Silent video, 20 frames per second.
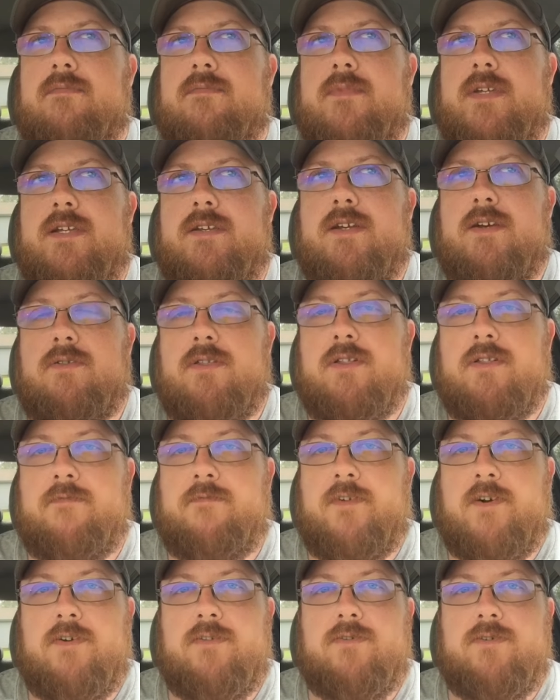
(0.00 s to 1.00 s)
You go a little
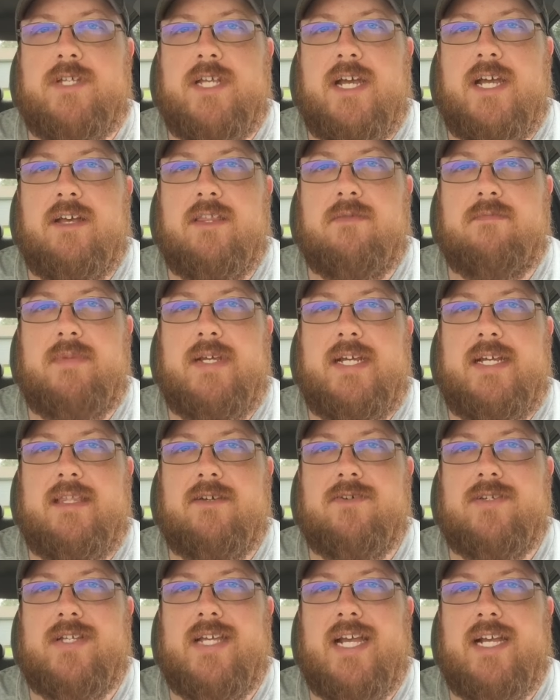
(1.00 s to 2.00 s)
farther south of me, and
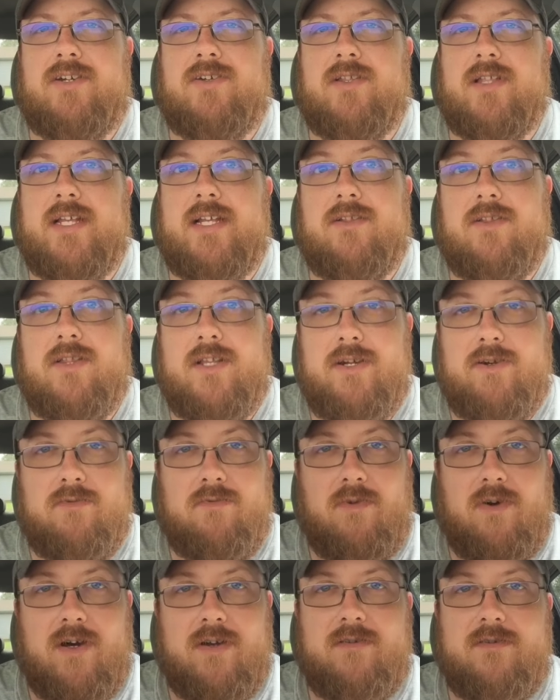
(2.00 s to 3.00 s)
there's actually clear
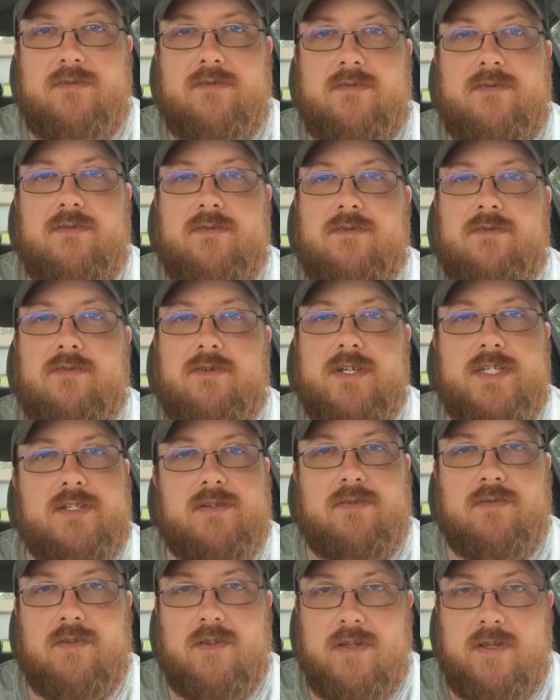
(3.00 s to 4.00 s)
water,
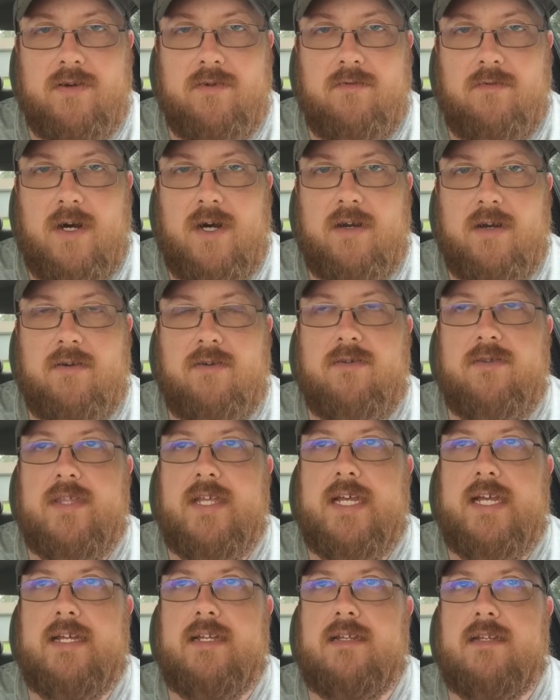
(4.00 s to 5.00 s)
crystal clear water,
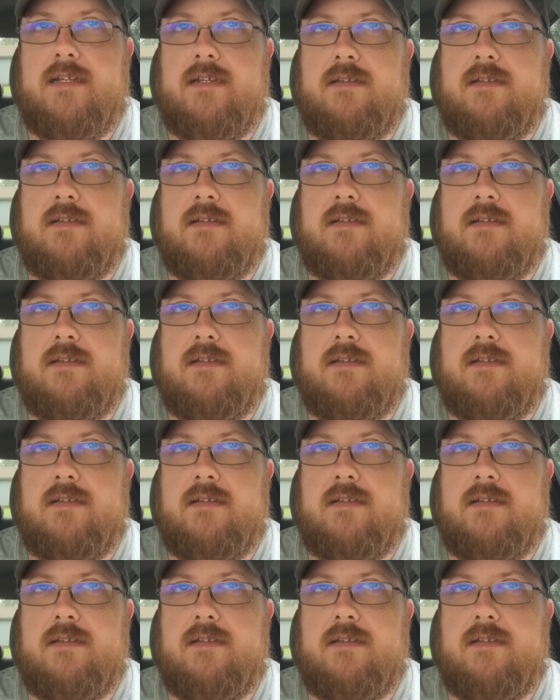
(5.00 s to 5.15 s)
that